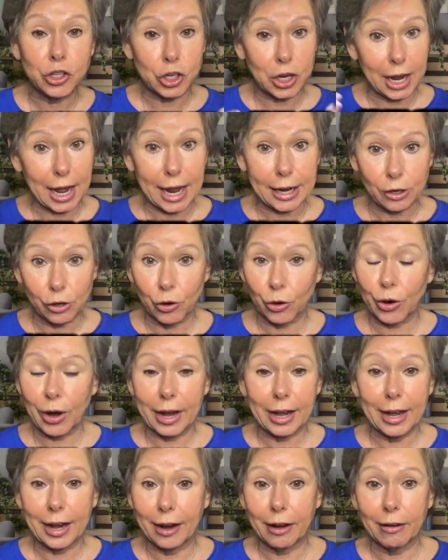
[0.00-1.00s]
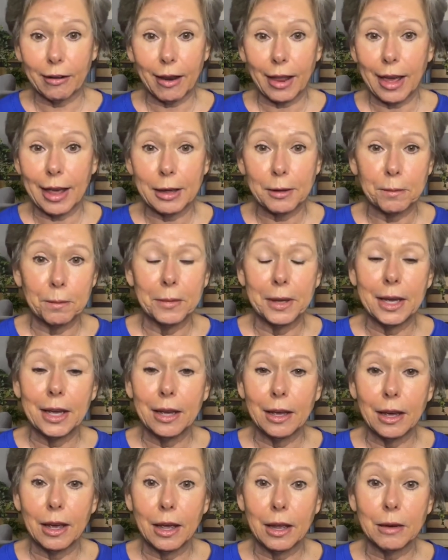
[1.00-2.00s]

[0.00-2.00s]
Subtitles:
She had gray hair like me.